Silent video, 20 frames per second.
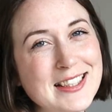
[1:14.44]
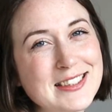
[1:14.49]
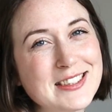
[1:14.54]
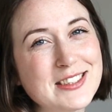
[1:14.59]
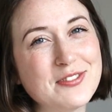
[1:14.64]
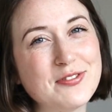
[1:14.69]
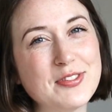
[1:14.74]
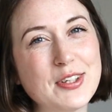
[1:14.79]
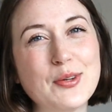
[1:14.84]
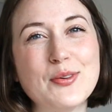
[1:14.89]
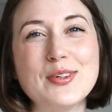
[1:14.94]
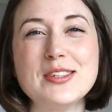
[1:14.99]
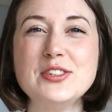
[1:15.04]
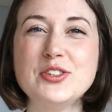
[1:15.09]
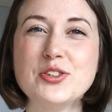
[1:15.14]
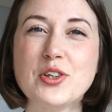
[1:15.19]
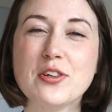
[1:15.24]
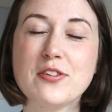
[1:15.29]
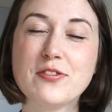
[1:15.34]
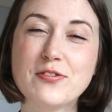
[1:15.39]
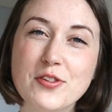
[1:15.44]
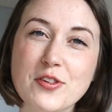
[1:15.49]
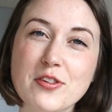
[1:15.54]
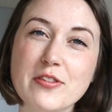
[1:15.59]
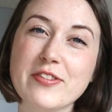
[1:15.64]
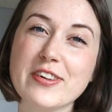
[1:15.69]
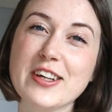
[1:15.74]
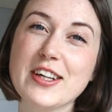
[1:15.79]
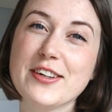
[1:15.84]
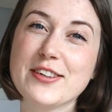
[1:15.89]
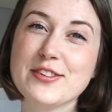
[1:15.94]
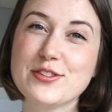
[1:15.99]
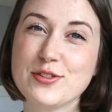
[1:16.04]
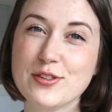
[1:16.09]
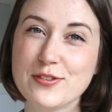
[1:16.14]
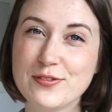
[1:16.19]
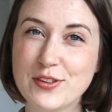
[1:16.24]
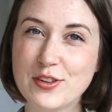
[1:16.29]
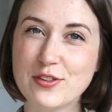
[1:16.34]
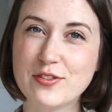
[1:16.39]
and if you enjoy food videos,
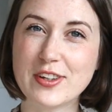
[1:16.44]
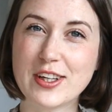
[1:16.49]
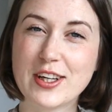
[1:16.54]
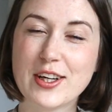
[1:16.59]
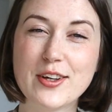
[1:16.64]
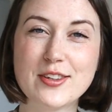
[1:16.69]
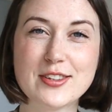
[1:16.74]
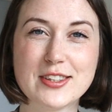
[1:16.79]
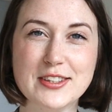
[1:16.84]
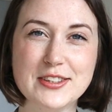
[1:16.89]
review videos,